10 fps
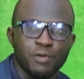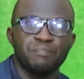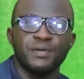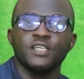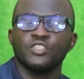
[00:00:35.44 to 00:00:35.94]
we
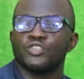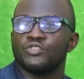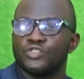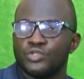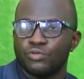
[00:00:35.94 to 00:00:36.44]
bring
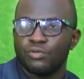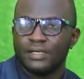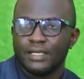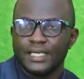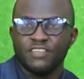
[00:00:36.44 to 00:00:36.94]
to
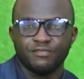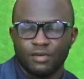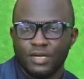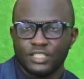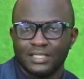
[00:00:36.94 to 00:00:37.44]
you
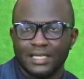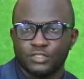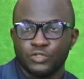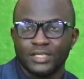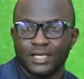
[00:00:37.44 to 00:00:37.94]
information
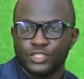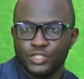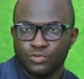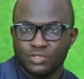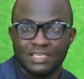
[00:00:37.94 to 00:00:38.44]
that you can
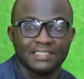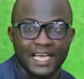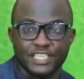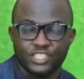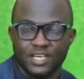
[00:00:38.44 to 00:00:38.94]
use,
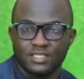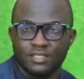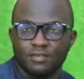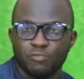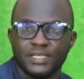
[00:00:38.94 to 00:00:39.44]

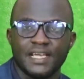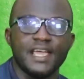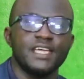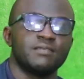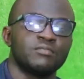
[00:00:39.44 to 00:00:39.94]
digest, with the
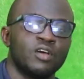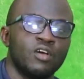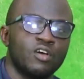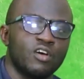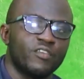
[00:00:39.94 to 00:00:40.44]
aim
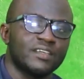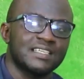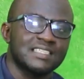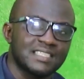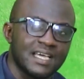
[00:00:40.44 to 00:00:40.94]
of
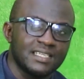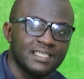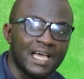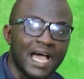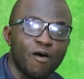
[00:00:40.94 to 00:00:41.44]

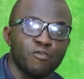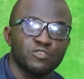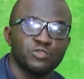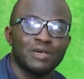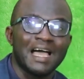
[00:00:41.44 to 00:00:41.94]
understanding how
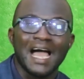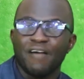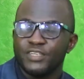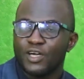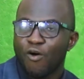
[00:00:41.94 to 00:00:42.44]
to
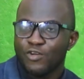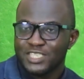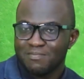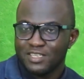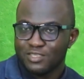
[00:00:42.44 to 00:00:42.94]
have the
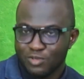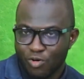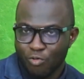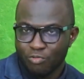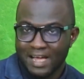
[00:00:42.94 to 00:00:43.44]
ultimate
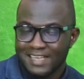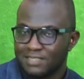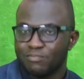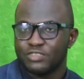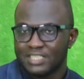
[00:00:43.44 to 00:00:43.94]
goal
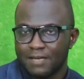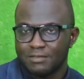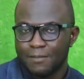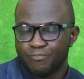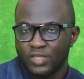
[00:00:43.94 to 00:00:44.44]
as
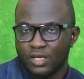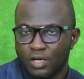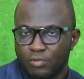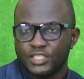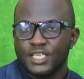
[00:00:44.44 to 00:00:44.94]
Muslims,
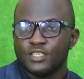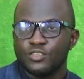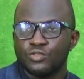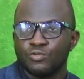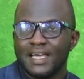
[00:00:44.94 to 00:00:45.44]
which
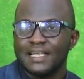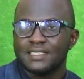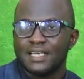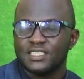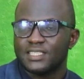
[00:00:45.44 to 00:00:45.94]
is to
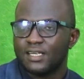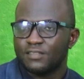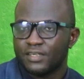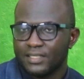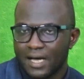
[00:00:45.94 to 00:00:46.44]
enter
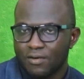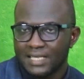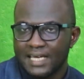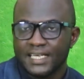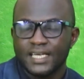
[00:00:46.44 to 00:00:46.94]
Jannat
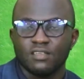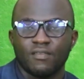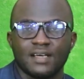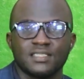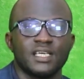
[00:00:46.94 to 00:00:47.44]
Firdaus at the end
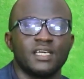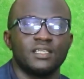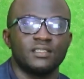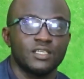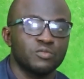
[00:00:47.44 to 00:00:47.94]
of our stay
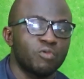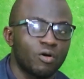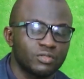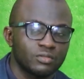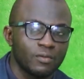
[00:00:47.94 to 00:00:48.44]
in this
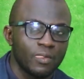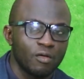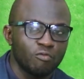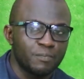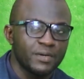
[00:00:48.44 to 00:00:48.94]
world.
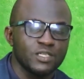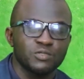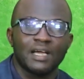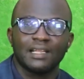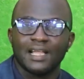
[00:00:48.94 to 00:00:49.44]
We pray
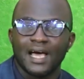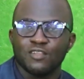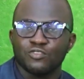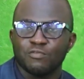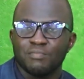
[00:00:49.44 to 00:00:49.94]
to
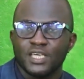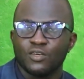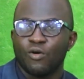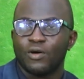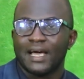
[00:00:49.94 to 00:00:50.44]
Allah to
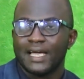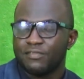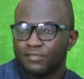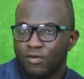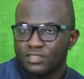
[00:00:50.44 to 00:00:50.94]
make all our
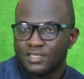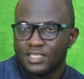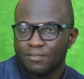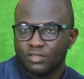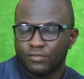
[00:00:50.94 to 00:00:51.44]
efforts in
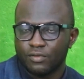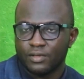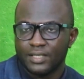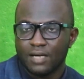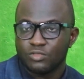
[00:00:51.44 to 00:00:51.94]
this month of
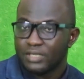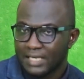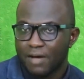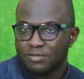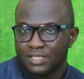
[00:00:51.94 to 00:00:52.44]
Ramadan to
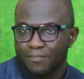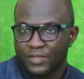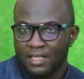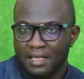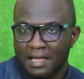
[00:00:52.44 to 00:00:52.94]
count.
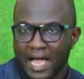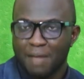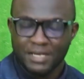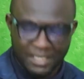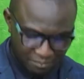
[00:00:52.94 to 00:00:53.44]

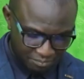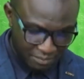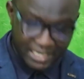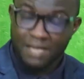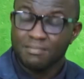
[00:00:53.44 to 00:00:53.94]
Ameen.
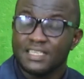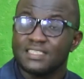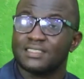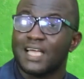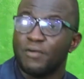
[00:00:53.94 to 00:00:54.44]
My name
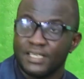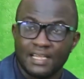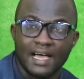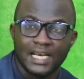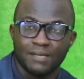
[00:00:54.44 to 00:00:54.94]
is
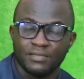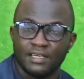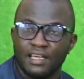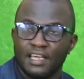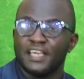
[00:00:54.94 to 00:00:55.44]
Tawhid Alim.
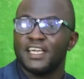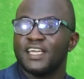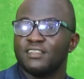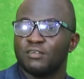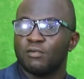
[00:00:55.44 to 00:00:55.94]

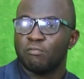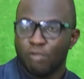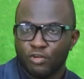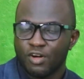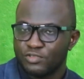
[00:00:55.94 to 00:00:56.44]
Again,
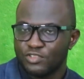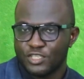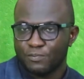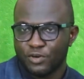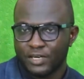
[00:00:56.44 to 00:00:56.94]
welcome to
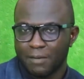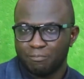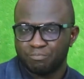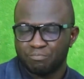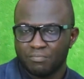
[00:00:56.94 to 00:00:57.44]
this program.